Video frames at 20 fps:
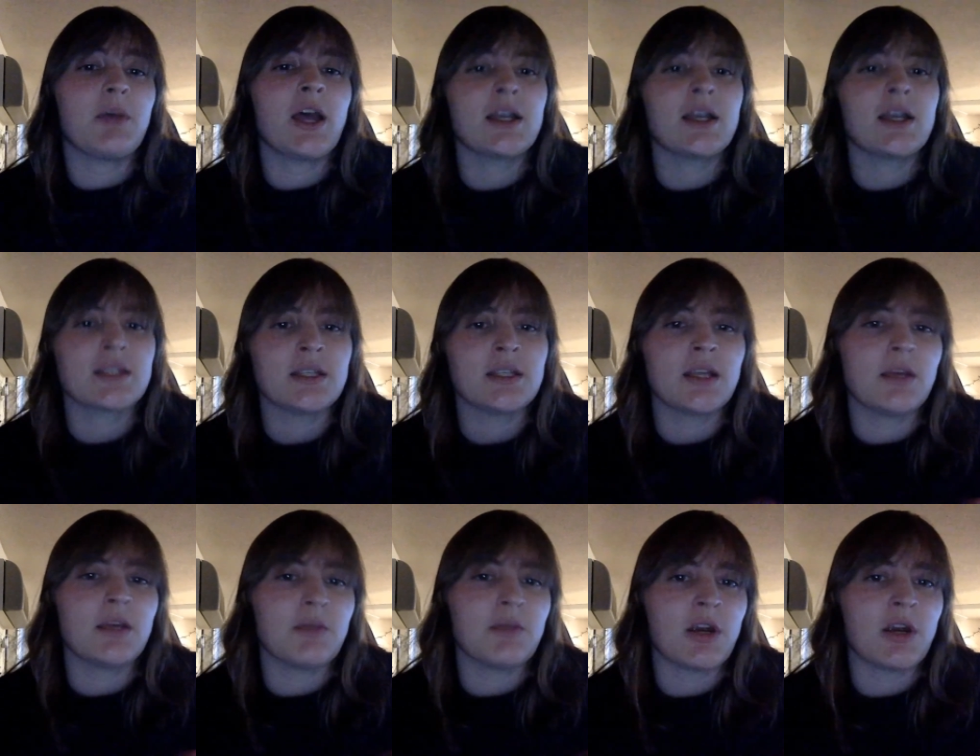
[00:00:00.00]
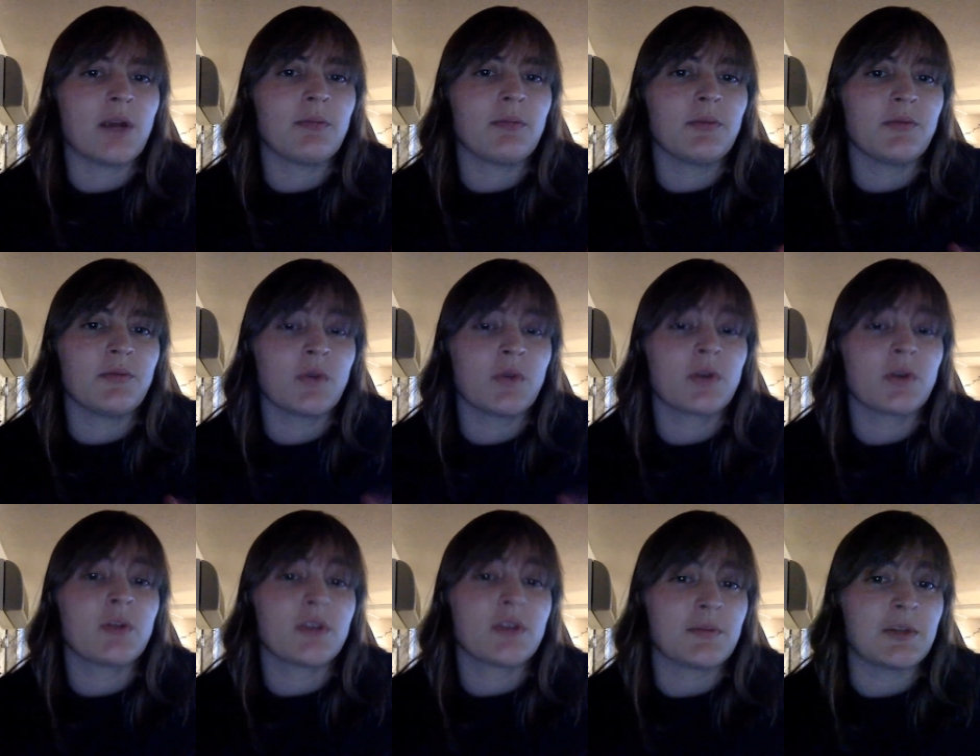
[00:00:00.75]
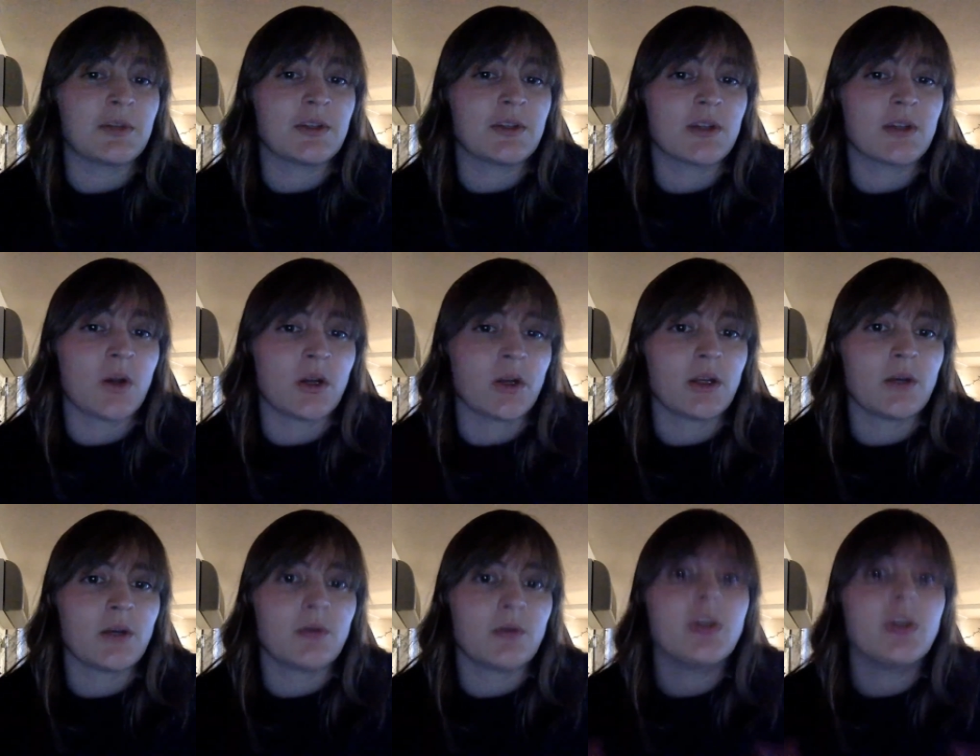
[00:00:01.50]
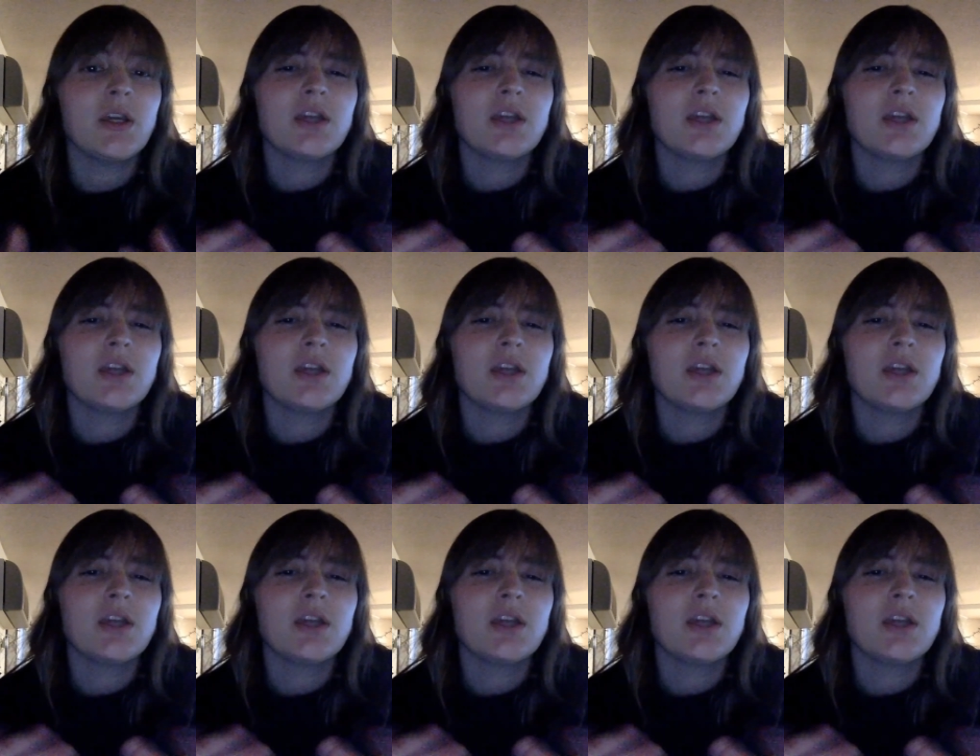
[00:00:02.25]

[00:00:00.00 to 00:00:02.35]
as the Nightmare Before Christmas audio.